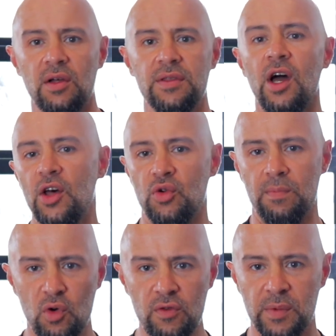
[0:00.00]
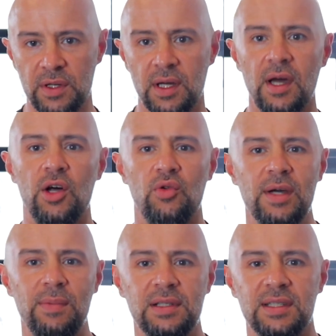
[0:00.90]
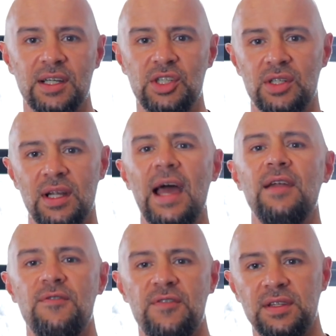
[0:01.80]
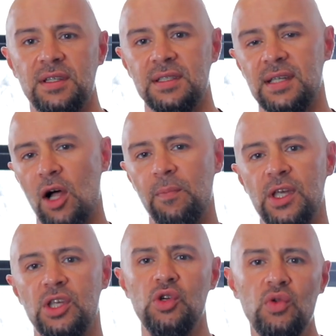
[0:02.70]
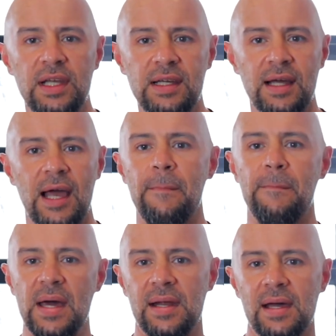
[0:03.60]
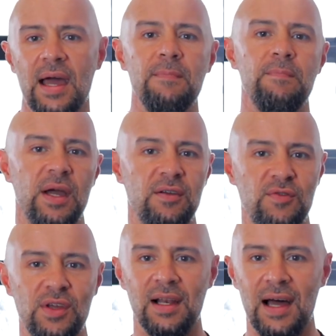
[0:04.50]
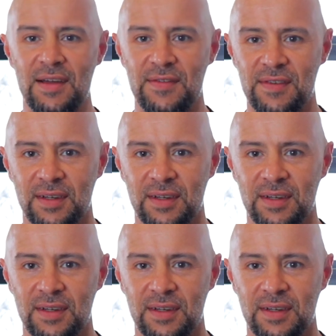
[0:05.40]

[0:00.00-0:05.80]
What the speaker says: health through movement, rehabilitation and fitness, helping you lead a better and pain-free life.